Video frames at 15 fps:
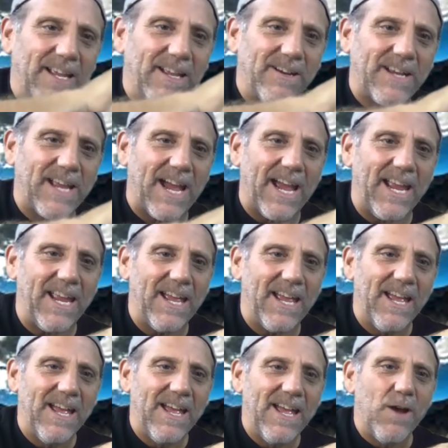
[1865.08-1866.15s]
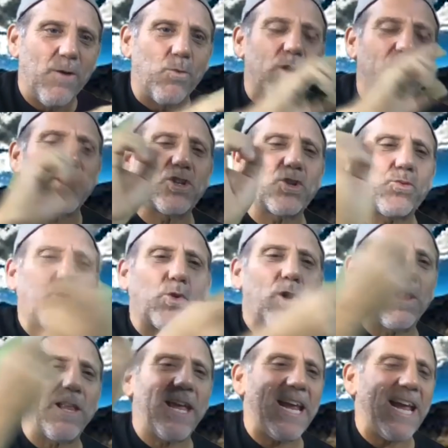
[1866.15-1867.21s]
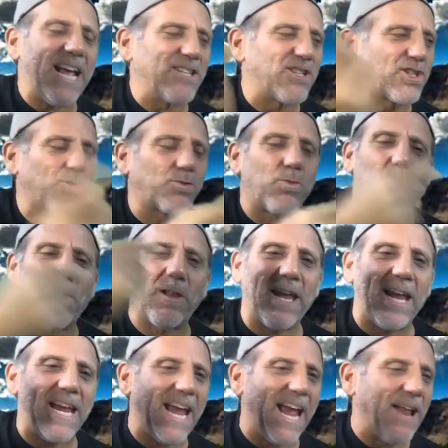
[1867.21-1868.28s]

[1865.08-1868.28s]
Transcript: okay? We're twirling and swirling